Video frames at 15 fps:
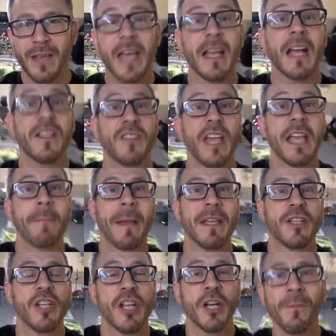Hey guys, Ink
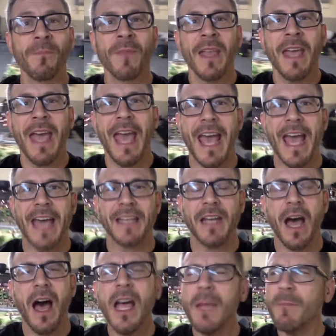Mage here, and
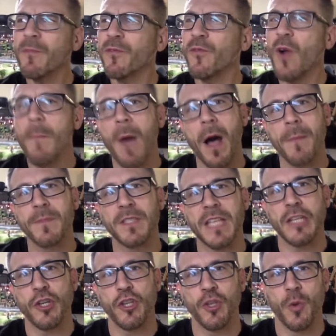I'm from
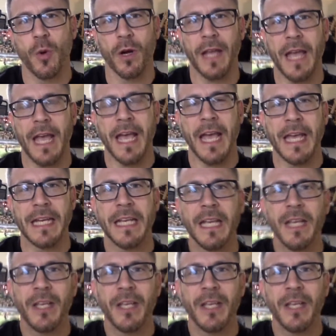upstate New York, and